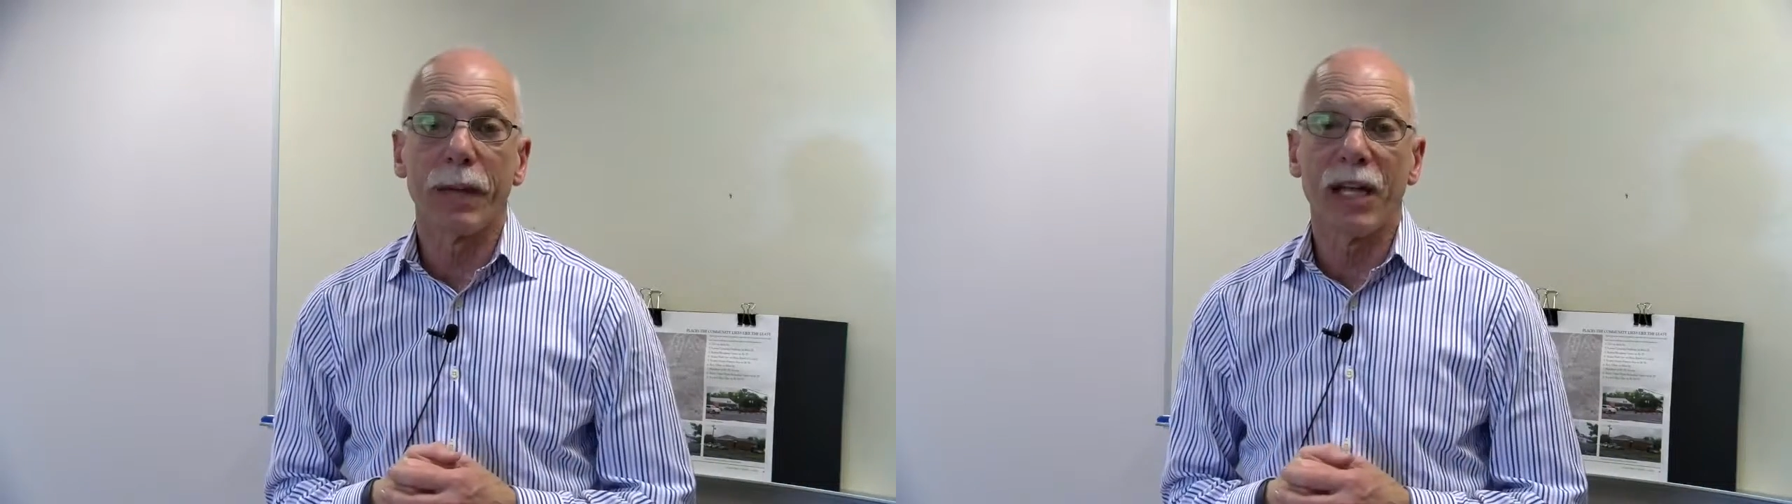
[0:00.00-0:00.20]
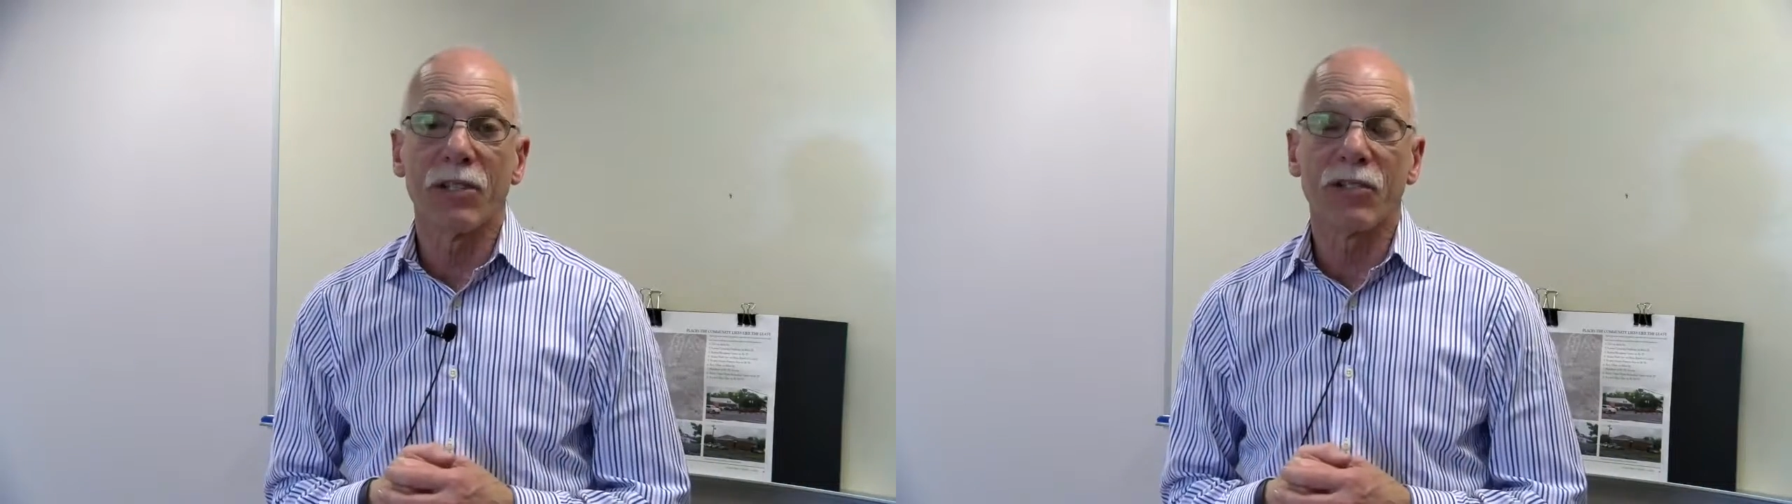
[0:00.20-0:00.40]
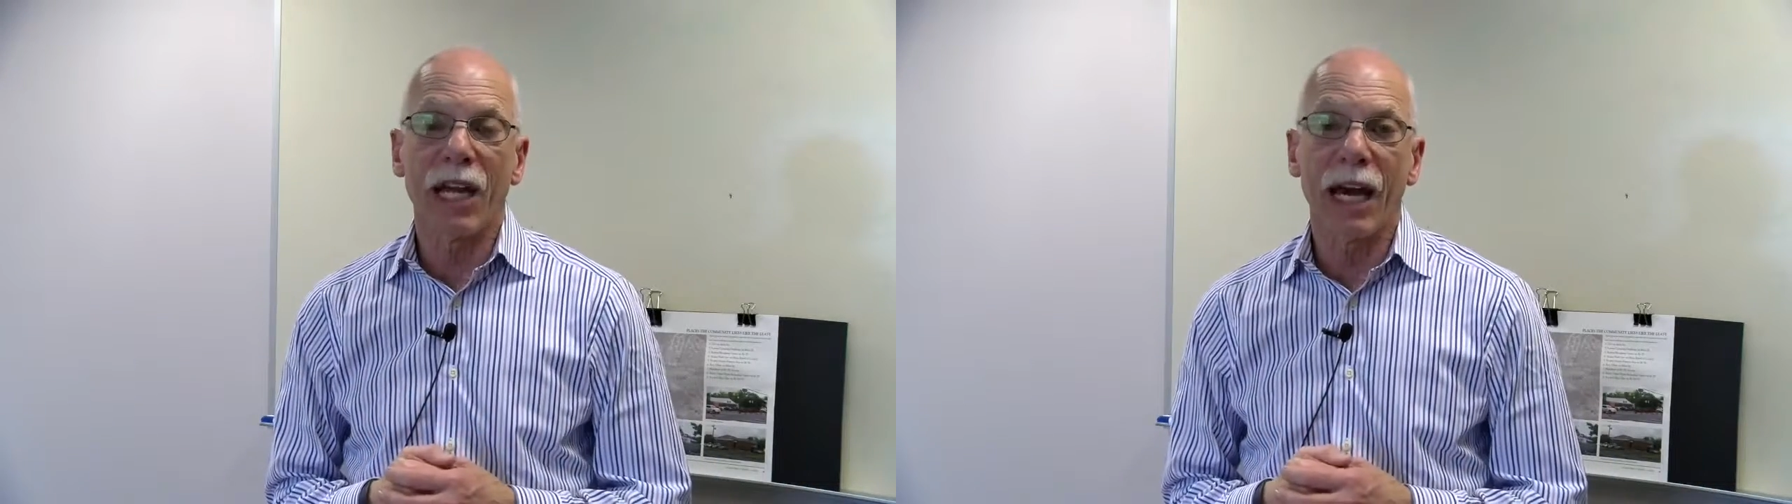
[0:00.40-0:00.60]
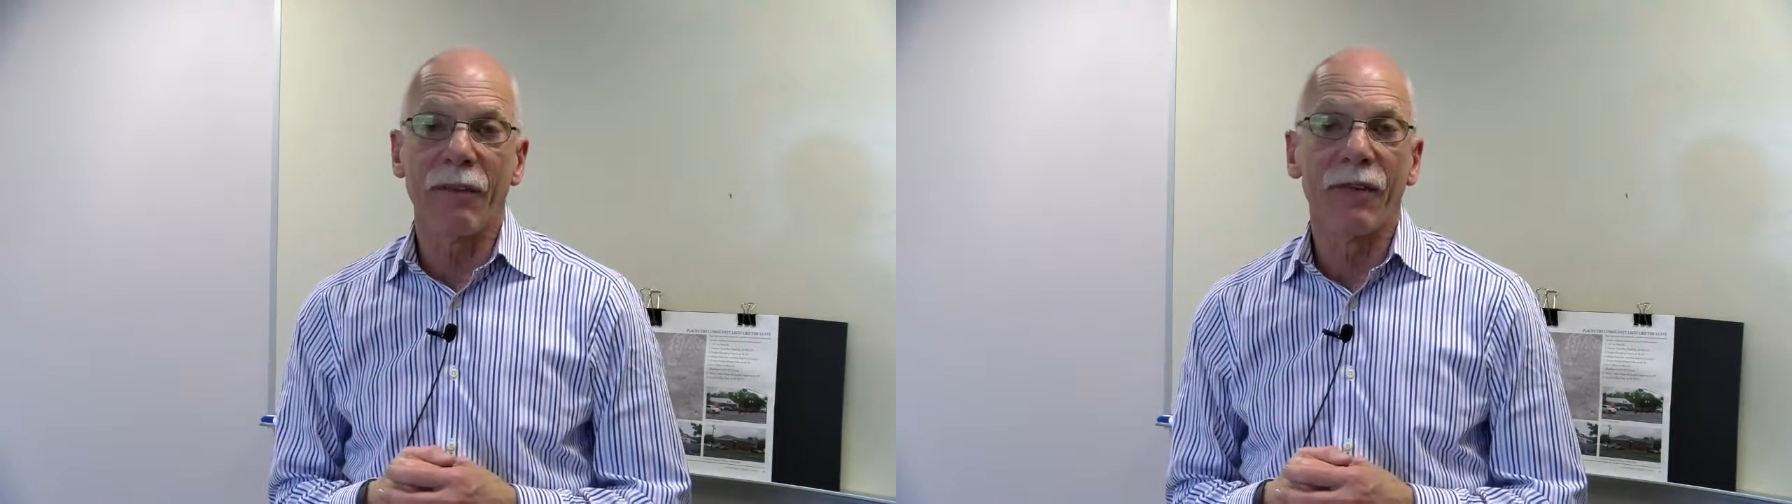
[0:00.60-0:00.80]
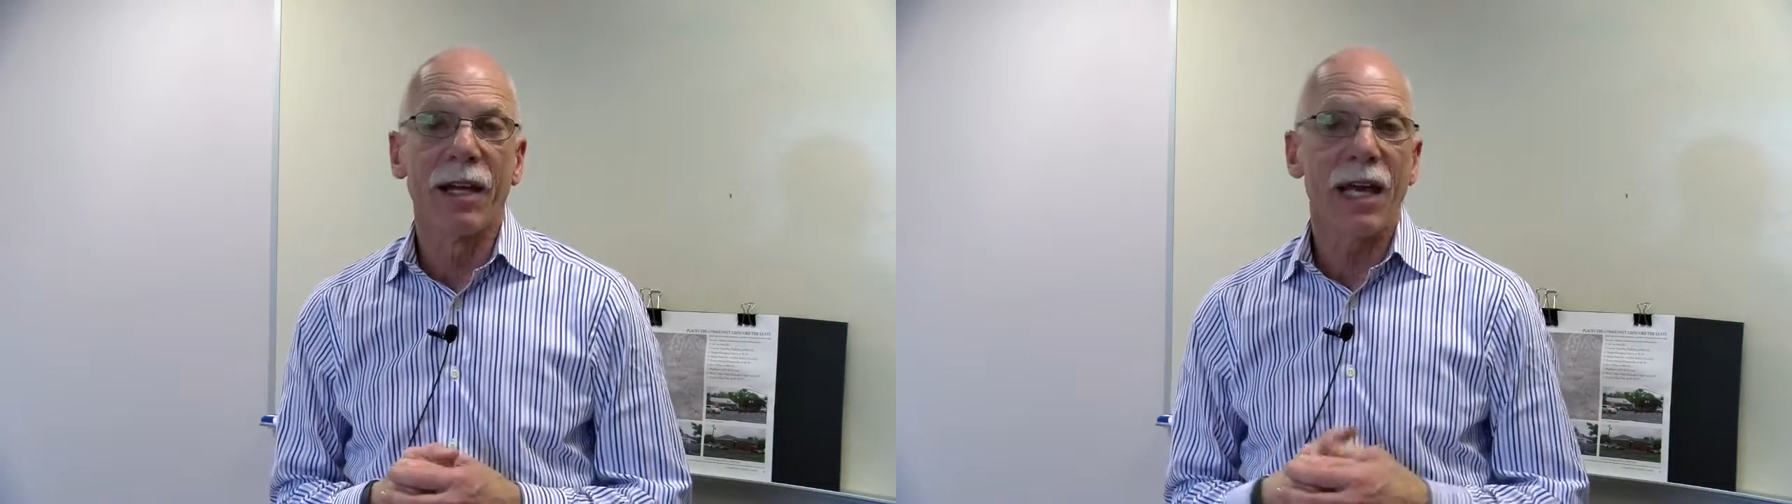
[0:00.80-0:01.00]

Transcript: paid staff,